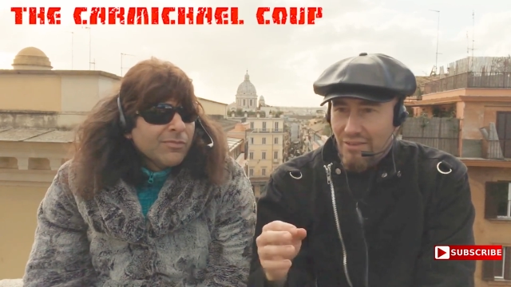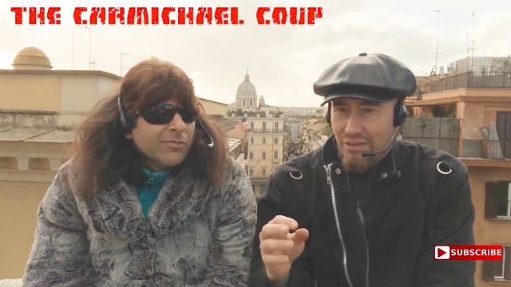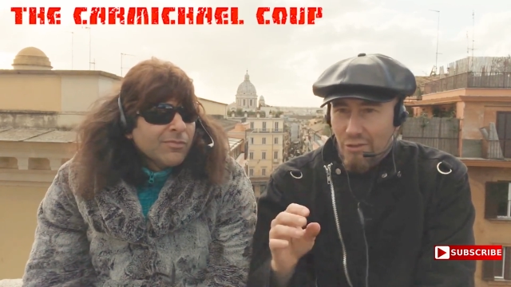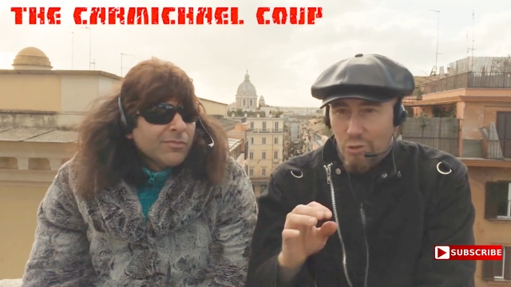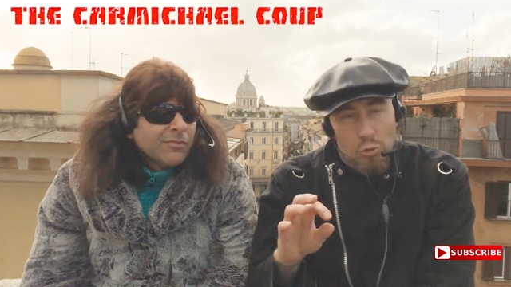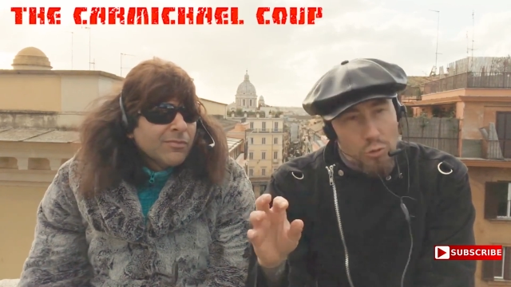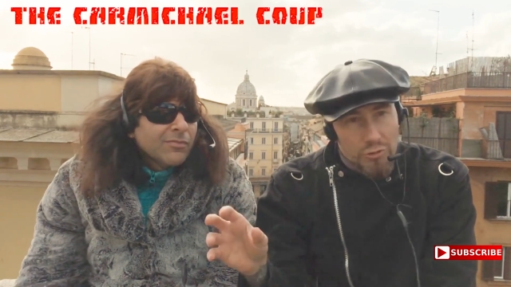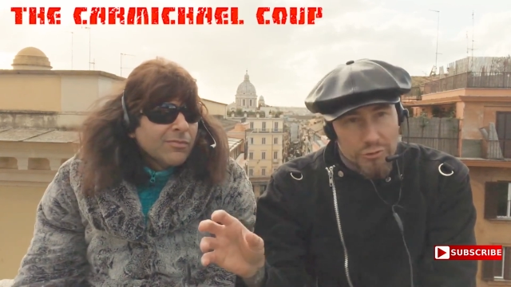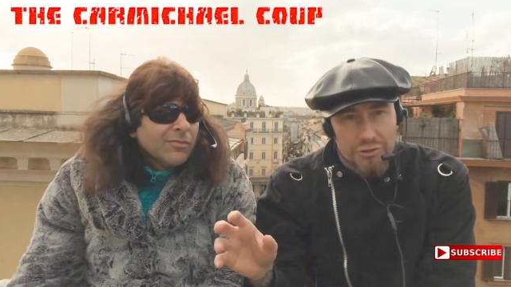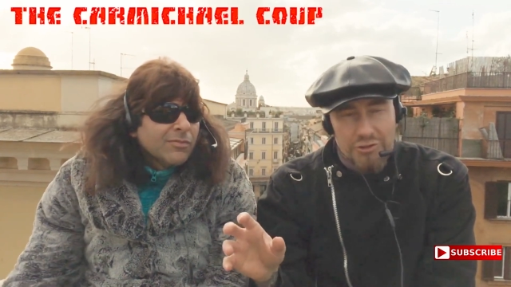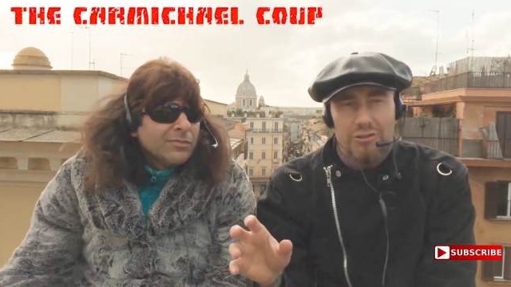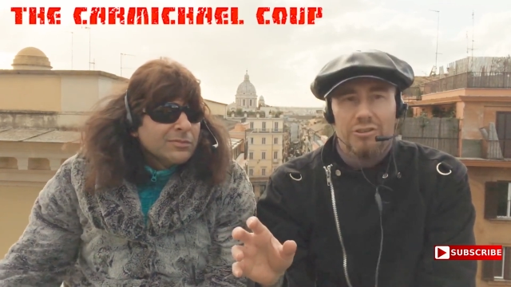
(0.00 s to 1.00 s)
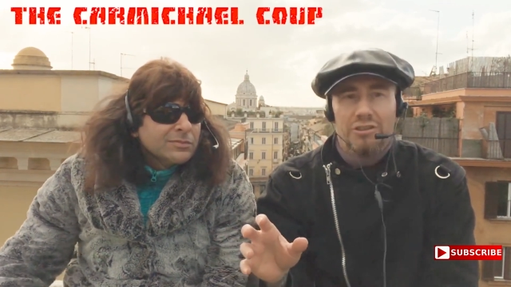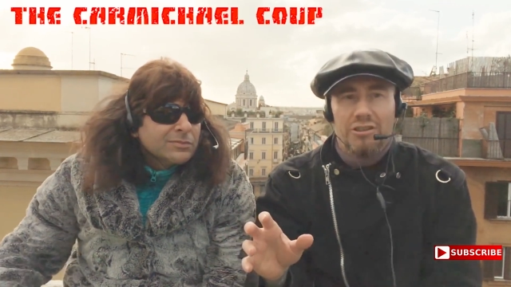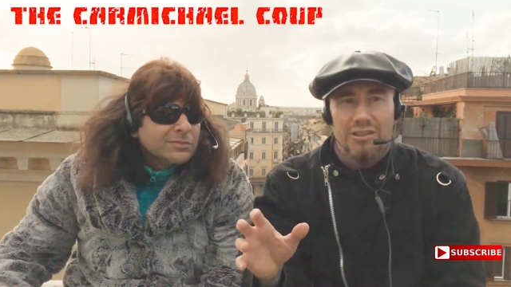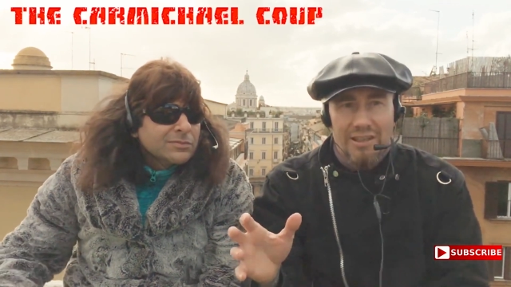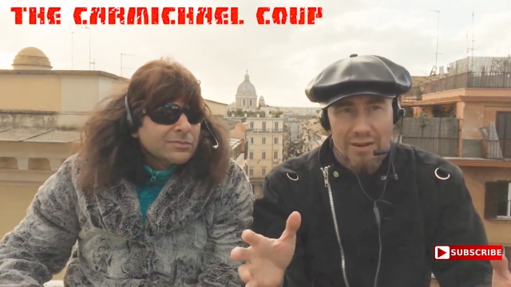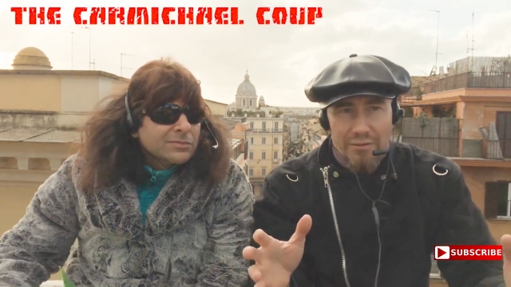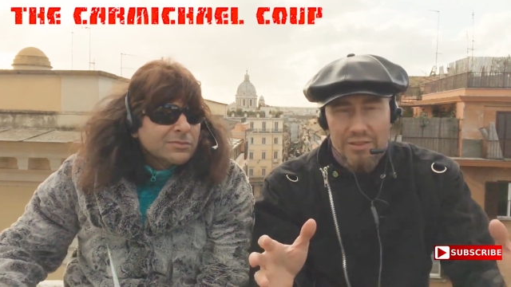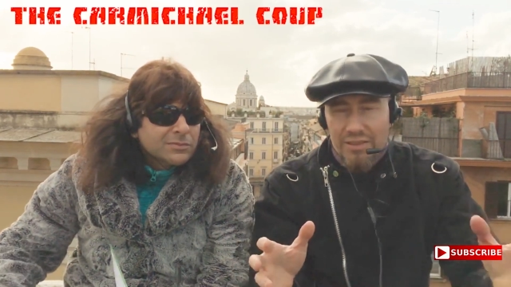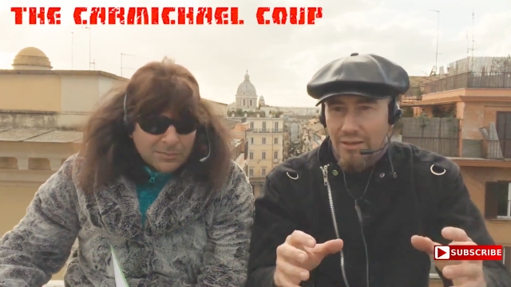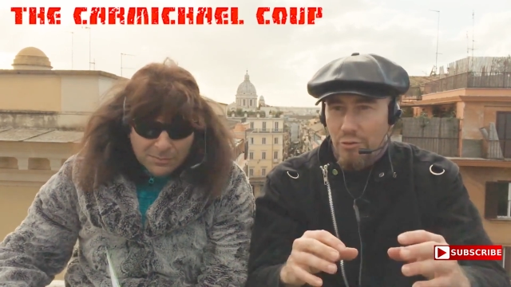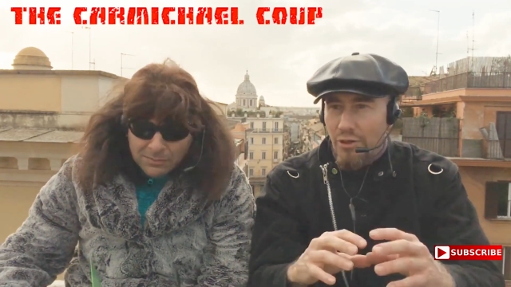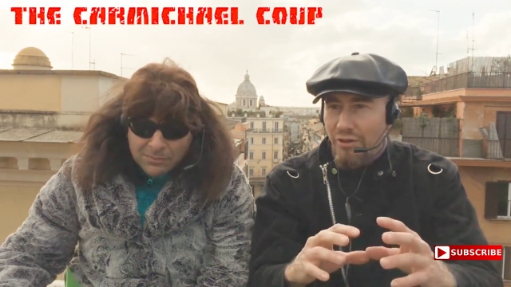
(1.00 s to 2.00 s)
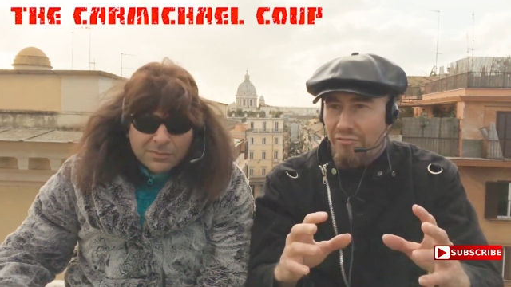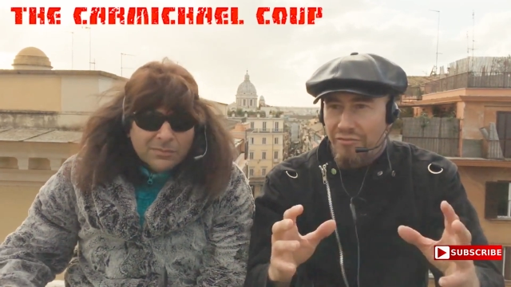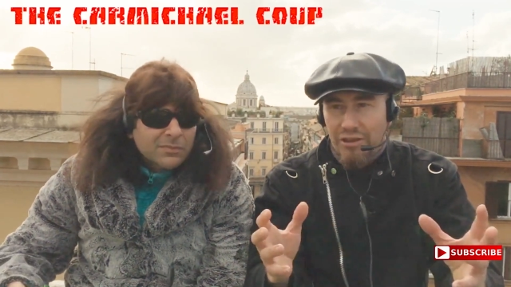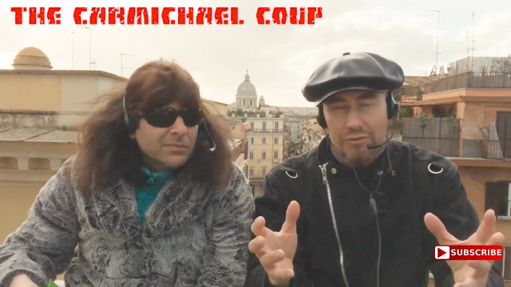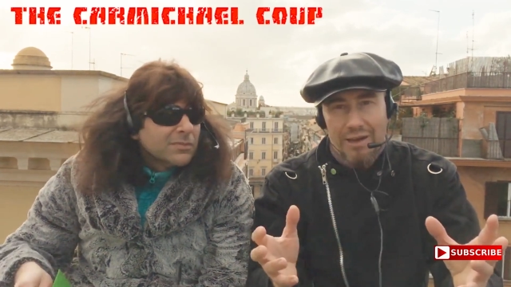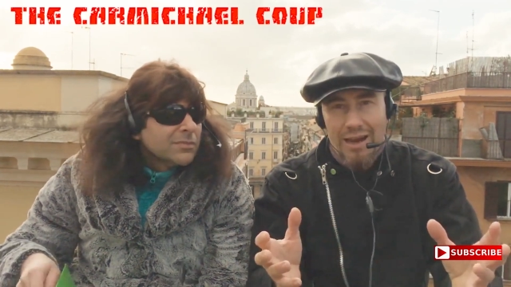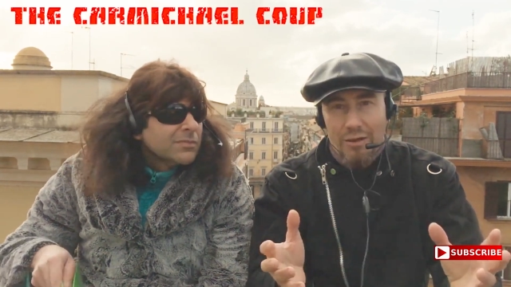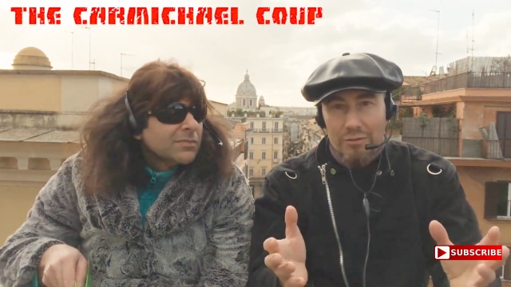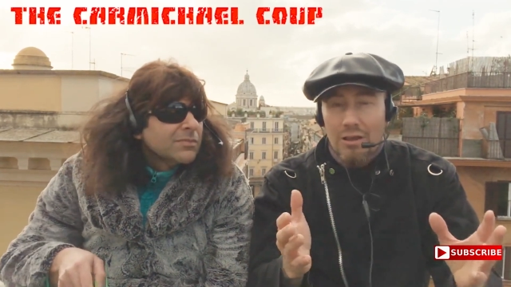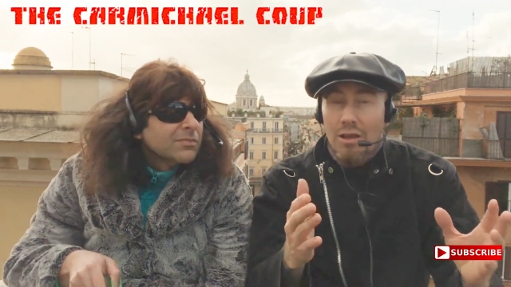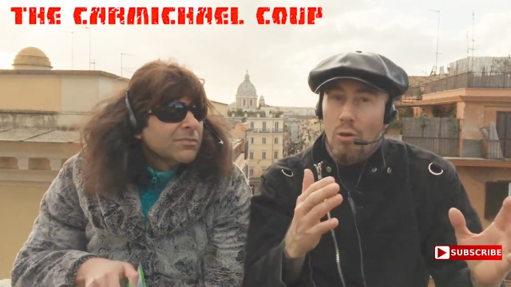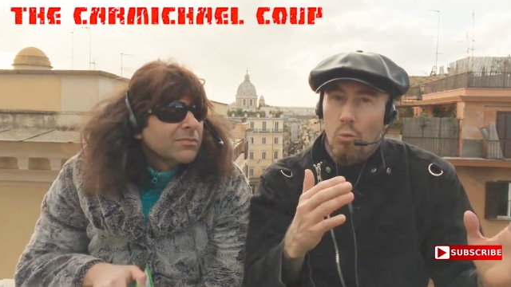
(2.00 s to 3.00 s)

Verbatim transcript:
Speaker 1: the, Google searches and everything, you can figure out